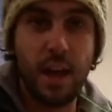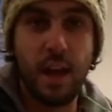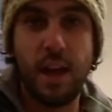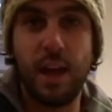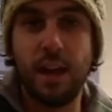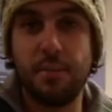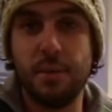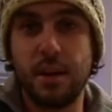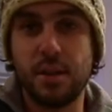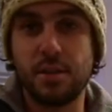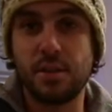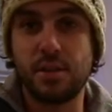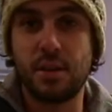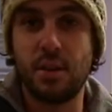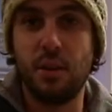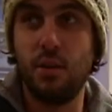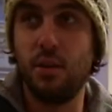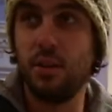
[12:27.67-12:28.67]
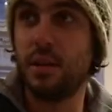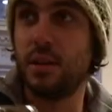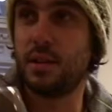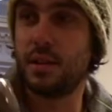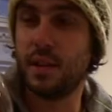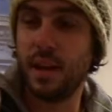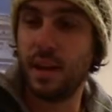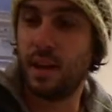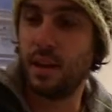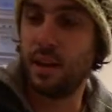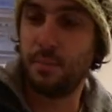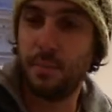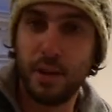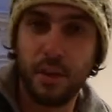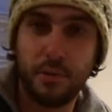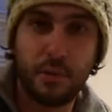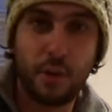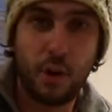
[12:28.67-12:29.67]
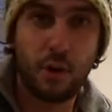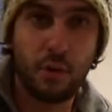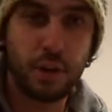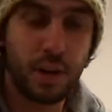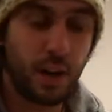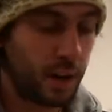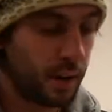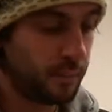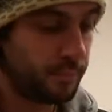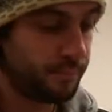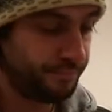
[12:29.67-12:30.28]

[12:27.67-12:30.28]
And because it's cold, it's like a little bit of cognac.